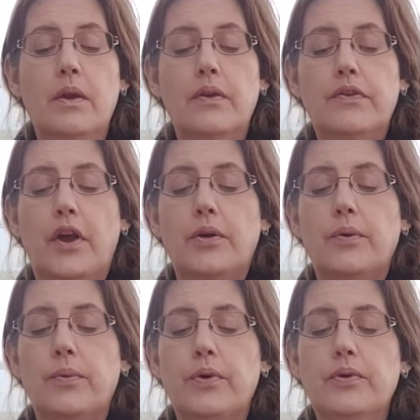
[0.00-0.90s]
So,
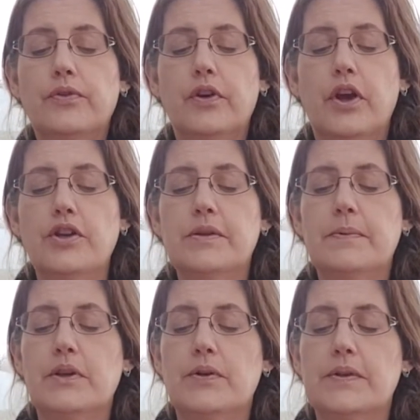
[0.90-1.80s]
we're also going to
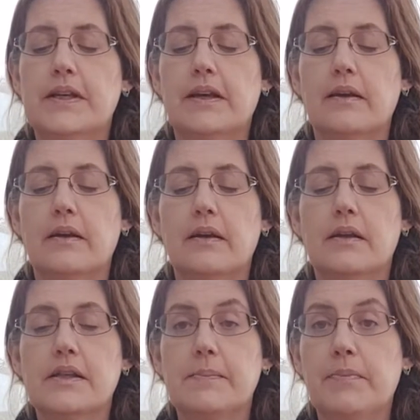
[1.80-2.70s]
be using
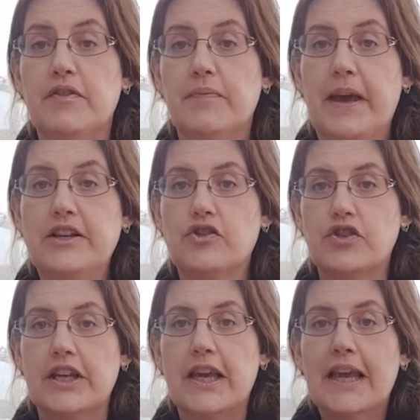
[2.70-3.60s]
some puff
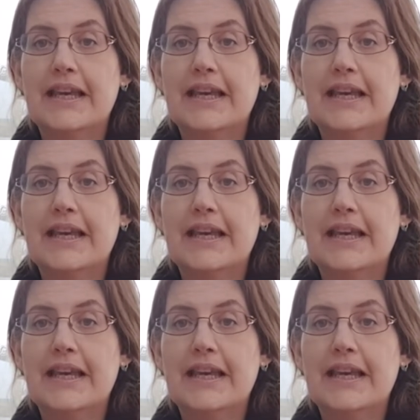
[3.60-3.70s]
pastry.